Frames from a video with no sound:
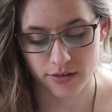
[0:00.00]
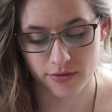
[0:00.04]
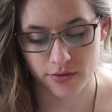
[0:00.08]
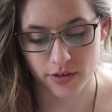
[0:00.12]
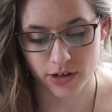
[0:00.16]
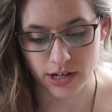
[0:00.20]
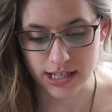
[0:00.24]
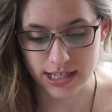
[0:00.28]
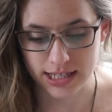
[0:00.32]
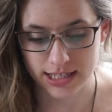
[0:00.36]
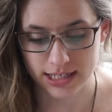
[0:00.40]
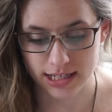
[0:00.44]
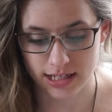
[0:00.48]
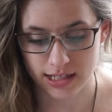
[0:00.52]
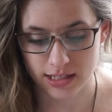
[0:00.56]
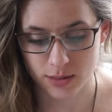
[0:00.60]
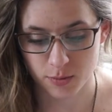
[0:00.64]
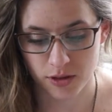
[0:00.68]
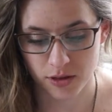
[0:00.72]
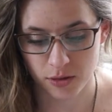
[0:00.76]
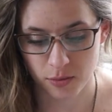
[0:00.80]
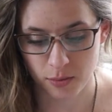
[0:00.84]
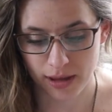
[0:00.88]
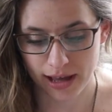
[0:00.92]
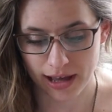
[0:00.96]
For instance,
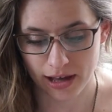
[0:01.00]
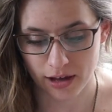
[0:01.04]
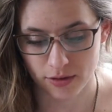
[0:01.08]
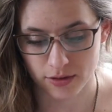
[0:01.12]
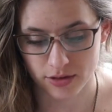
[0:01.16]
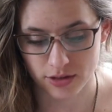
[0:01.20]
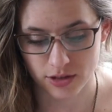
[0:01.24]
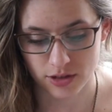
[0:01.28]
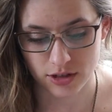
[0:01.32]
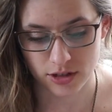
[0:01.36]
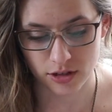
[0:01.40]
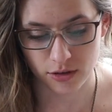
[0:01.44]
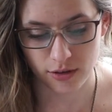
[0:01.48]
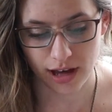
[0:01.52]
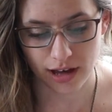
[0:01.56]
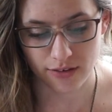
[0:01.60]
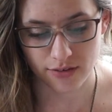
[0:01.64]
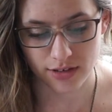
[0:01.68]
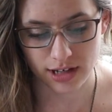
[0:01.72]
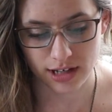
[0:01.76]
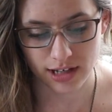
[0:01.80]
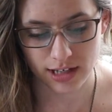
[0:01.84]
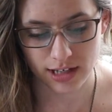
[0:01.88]
with Bound, do you have any